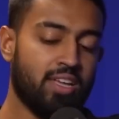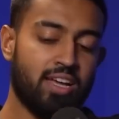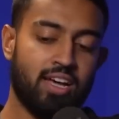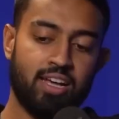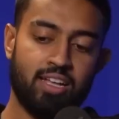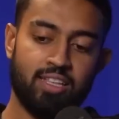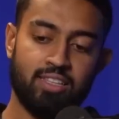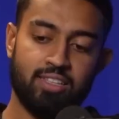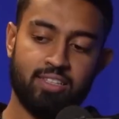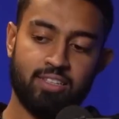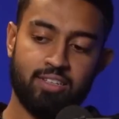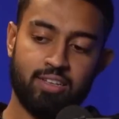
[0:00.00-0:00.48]

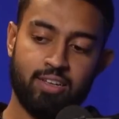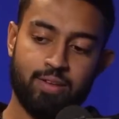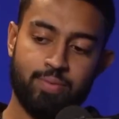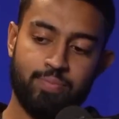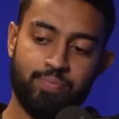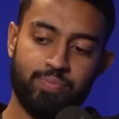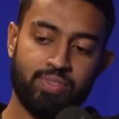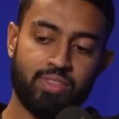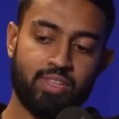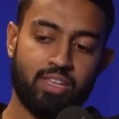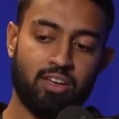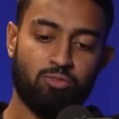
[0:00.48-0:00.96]
And
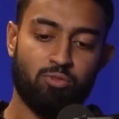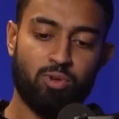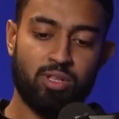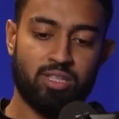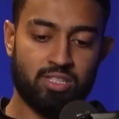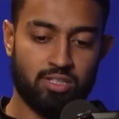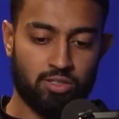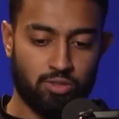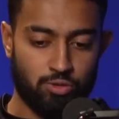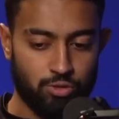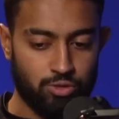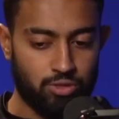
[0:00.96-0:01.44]
I've went
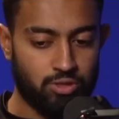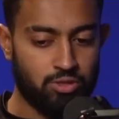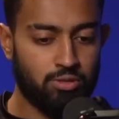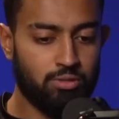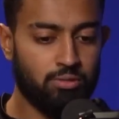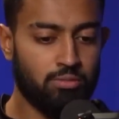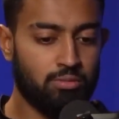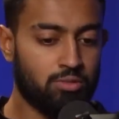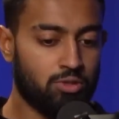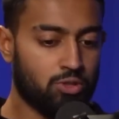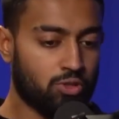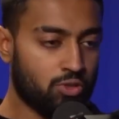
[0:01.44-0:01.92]
to good
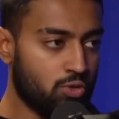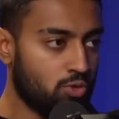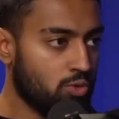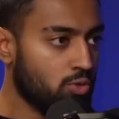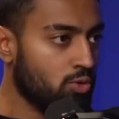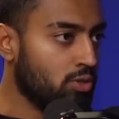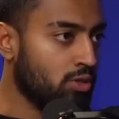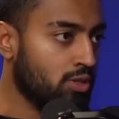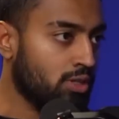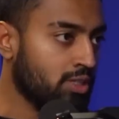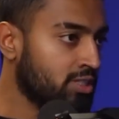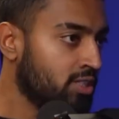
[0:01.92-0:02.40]

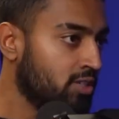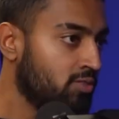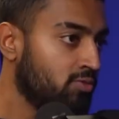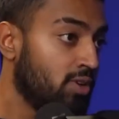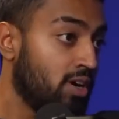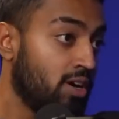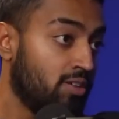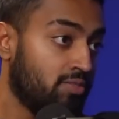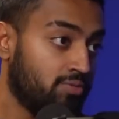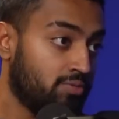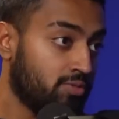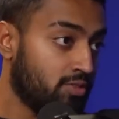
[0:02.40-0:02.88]
schools.
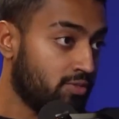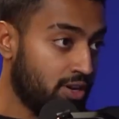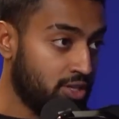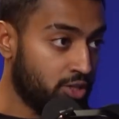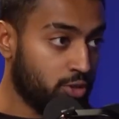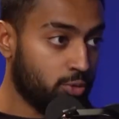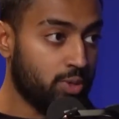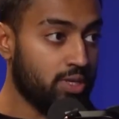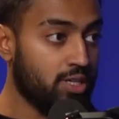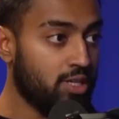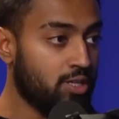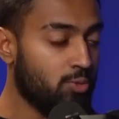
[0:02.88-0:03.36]
I've
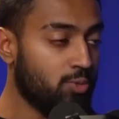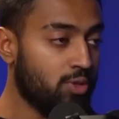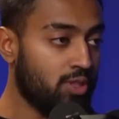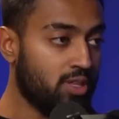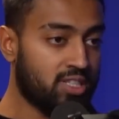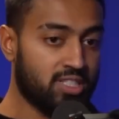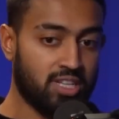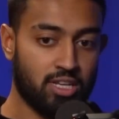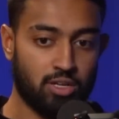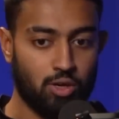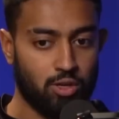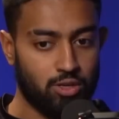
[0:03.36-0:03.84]
graduated with a
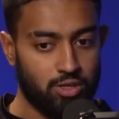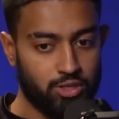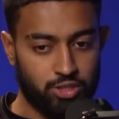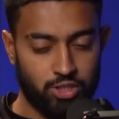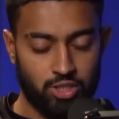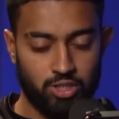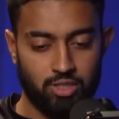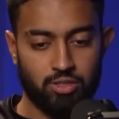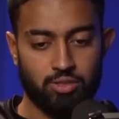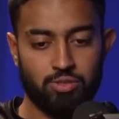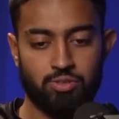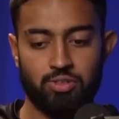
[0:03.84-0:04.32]

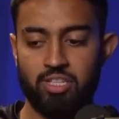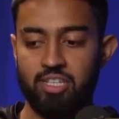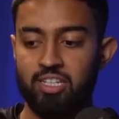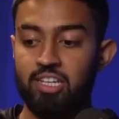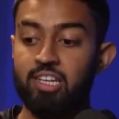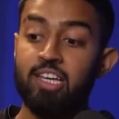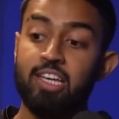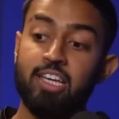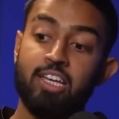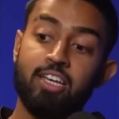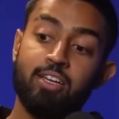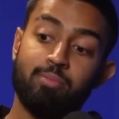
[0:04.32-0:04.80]
psychology degree.
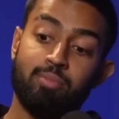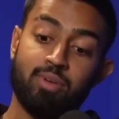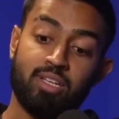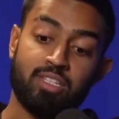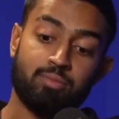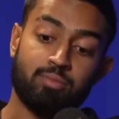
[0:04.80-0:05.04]
My